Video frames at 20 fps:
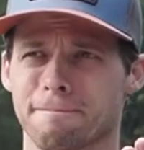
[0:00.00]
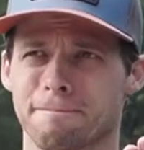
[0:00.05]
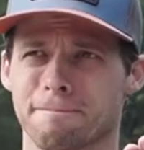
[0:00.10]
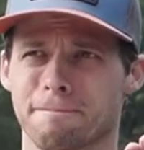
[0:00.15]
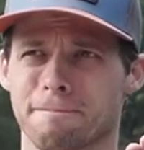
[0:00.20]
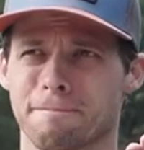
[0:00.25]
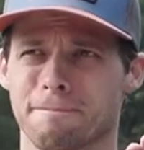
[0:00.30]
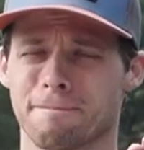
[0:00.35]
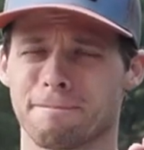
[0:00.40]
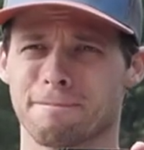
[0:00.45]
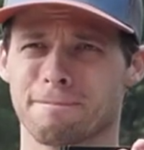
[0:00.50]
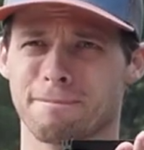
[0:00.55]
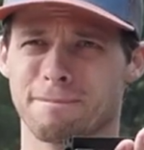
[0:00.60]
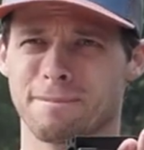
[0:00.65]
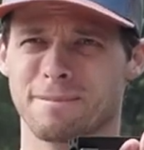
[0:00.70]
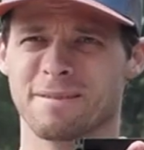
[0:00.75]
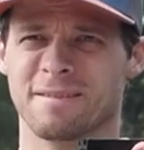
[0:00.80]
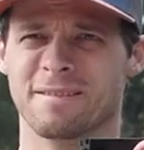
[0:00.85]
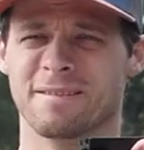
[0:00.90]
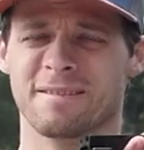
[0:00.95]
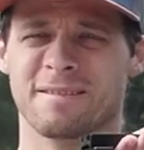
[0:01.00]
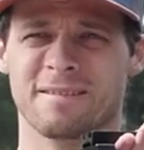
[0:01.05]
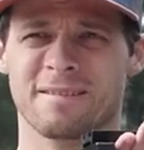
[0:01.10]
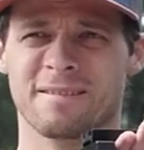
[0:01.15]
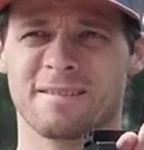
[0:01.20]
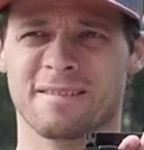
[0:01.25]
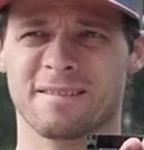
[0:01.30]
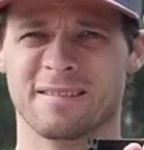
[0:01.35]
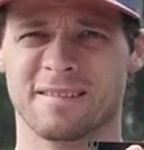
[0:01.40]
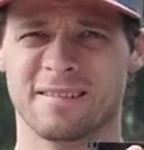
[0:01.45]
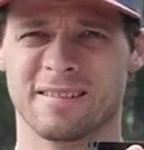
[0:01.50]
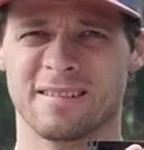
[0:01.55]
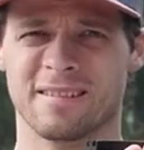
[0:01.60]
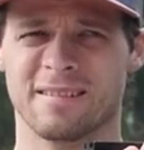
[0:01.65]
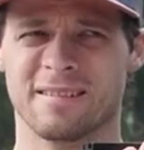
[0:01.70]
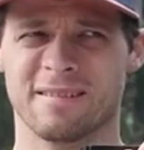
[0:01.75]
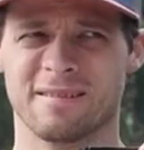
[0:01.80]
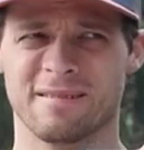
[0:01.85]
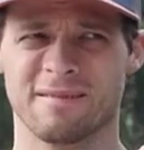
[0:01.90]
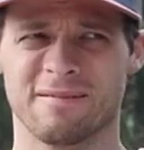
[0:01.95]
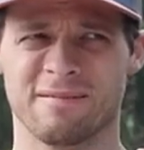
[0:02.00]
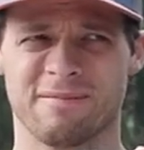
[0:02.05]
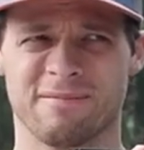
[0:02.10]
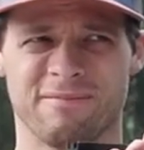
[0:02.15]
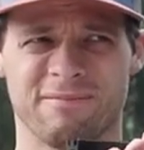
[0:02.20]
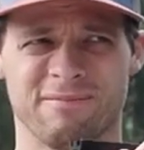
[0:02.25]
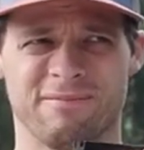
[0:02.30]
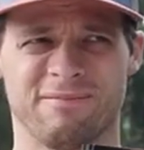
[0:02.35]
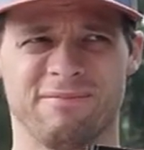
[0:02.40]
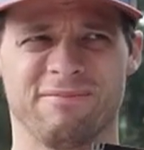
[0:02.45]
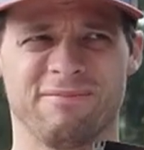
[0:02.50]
(no one is talking)